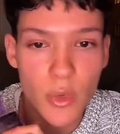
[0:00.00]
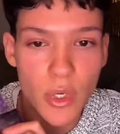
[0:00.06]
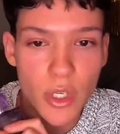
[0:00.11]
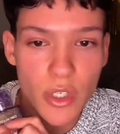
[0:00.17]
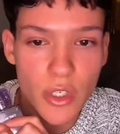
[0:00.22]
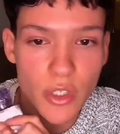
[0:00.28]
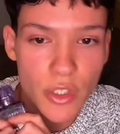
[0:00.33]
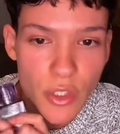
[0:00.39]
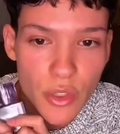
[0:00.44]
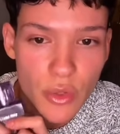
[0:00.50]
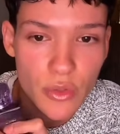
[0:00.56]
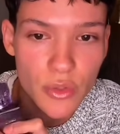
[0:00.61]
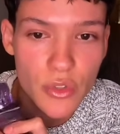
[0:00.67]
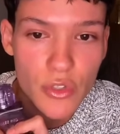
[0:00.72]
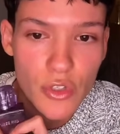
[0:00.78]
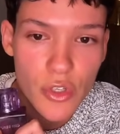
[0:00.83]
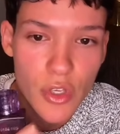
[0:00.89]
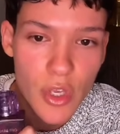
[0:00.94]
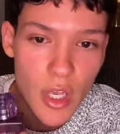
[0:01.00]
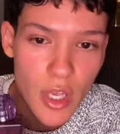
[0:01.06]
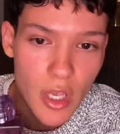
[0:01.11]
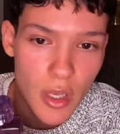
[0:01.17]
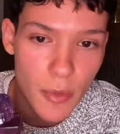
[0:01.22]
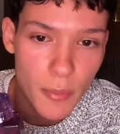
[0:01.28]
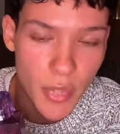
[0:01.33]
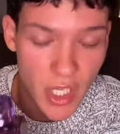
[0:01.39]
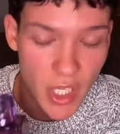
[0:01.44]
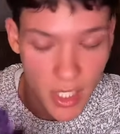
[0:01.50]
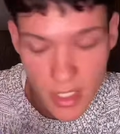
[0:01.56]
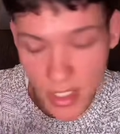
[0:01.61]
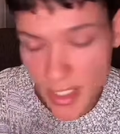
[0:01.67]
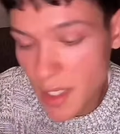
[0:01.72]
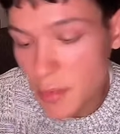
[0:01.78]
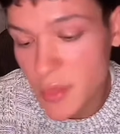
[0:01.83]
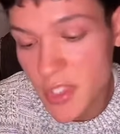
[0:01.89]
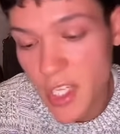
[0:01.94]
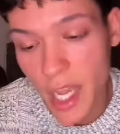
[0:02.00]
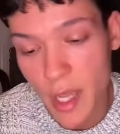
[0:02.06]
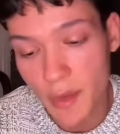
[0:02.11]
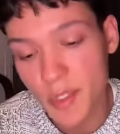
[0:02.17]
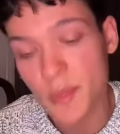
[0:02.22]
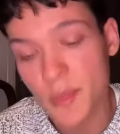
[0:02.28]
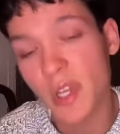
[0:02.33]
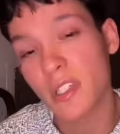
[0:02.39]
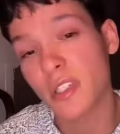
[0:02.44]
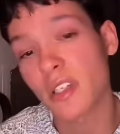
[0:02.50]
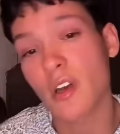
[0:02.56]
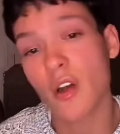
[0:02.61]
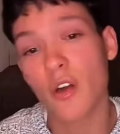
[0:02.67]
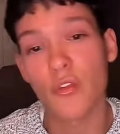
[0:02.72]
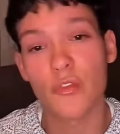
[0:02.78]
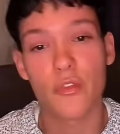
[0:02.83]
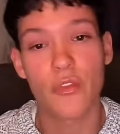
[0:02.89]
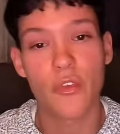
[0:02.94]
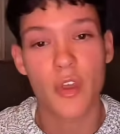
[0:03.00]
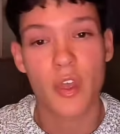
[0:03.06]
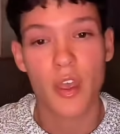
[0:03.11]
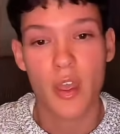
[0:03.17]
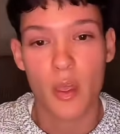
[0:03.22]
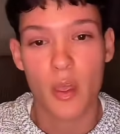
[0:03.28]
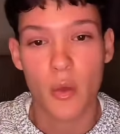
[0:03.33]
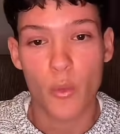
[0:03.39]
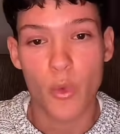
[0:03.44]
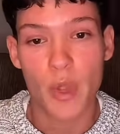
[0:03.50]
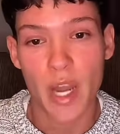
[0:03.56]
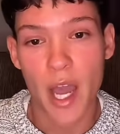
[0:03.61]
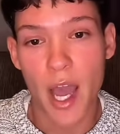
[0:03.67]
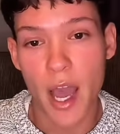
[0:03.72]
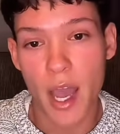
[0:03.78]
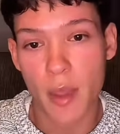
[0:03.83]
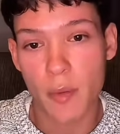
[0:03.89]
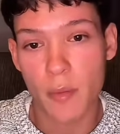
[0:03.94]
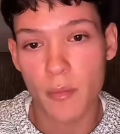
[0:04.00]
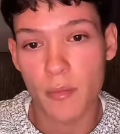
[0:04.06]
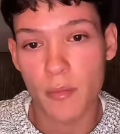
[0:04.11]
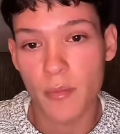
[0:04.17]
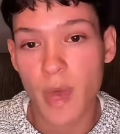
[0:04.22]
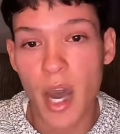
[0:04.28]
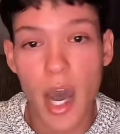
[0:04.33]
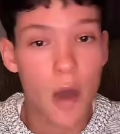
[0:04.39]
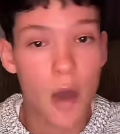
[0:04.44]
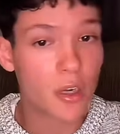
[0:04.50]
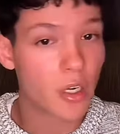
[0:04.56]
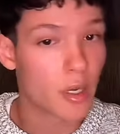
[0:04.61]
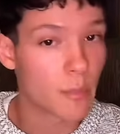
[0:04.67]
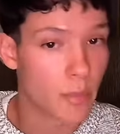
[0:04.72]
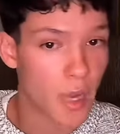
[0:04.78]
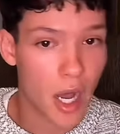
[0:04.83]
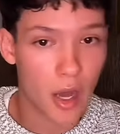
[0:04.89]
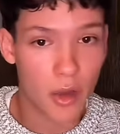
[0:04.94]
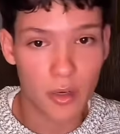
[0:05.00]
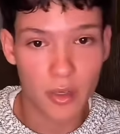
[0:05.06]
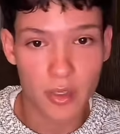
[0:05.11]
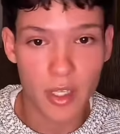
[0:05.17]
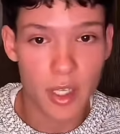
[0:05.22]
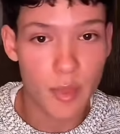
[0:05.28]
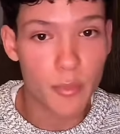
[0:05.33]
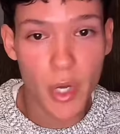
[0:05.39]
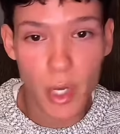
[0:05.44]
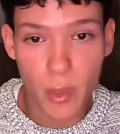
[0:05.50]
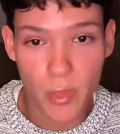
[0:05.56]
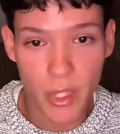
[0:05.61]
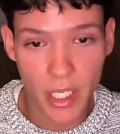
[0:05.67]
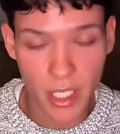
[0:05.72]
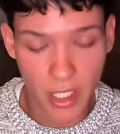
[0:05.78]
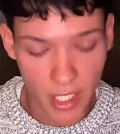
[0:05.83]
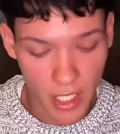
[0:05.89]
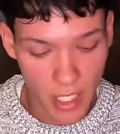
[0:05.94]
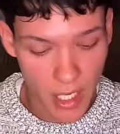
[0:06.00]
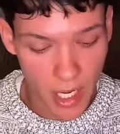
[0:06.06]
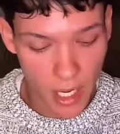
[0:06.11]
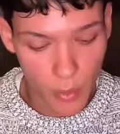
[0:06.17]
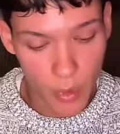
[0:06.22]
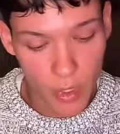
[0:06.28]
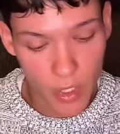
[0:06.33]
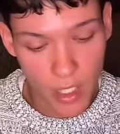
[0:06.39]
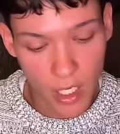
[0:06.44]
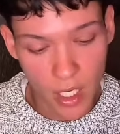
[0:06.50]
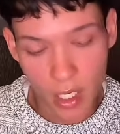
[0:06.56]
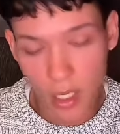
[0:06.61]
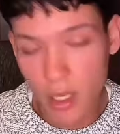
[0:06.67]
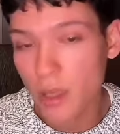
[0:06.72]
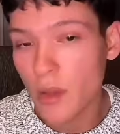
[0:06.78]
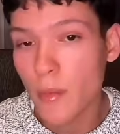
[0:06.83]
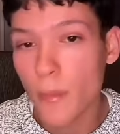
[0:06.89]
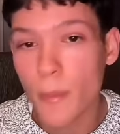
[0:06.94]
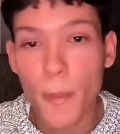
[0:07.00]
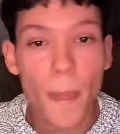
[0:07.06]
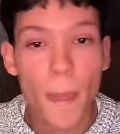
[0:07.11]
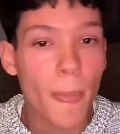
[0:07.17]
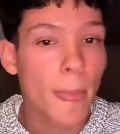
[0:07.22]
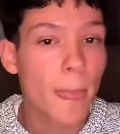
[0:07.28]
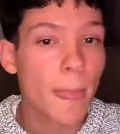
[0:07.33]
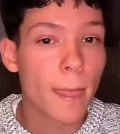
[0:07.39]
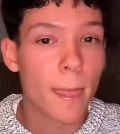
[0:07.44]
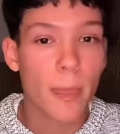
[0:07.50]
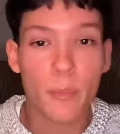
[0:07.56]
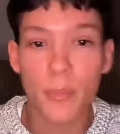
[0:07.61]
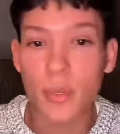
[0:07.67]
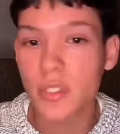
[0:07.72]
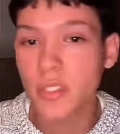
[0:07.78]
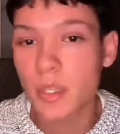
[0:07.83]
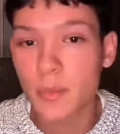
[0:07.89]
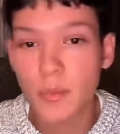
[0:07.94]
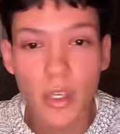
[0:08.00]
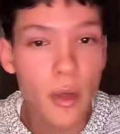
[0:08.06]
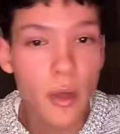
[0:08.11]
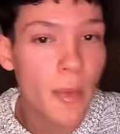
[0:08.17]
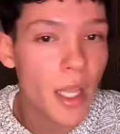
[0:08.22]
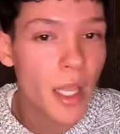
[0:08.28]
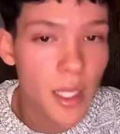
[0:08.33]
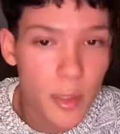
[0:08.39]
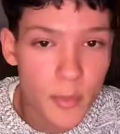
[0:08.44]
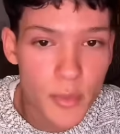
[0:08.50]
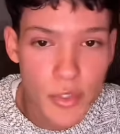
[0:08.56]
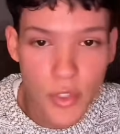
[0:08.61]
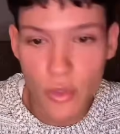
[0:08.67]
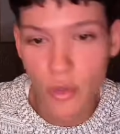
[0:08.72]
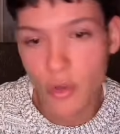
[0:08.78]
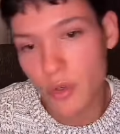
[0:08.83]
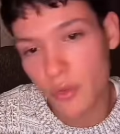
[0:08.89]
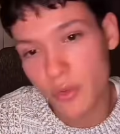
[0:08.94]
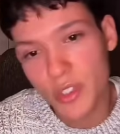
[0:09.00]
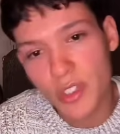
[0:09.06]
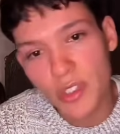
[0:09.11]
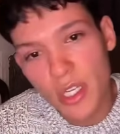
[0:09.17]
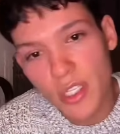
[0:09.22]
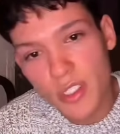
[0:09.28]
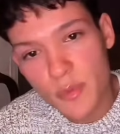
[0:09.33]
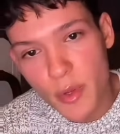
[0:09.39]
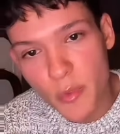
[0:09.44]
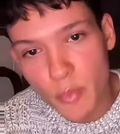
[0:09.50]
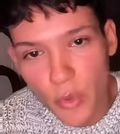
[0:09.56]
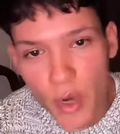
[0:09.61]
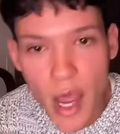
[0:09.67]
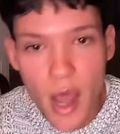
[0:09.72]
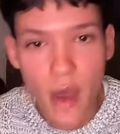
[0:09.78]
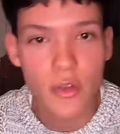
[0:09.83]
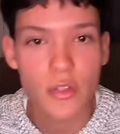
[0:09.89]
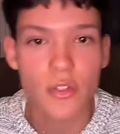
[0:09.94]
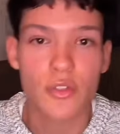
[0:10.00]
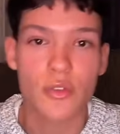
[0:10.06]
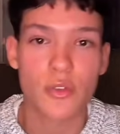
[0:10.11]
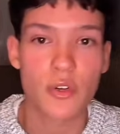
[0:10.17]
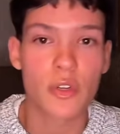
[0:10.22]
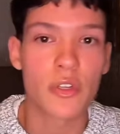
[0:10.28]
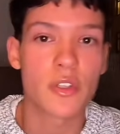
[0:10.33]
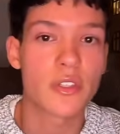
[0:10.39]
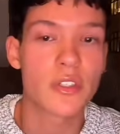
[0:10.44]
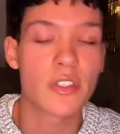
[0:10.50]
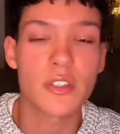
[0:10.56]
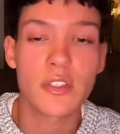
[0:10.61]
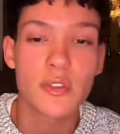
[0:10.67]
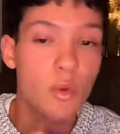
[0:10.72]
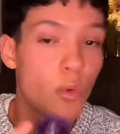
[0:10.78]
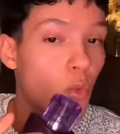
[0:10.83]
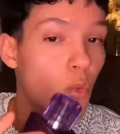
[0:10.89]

anyone could use. Because sometimes myself, when I'm out and about in public and I wanna put something on my lips or retouch my brows or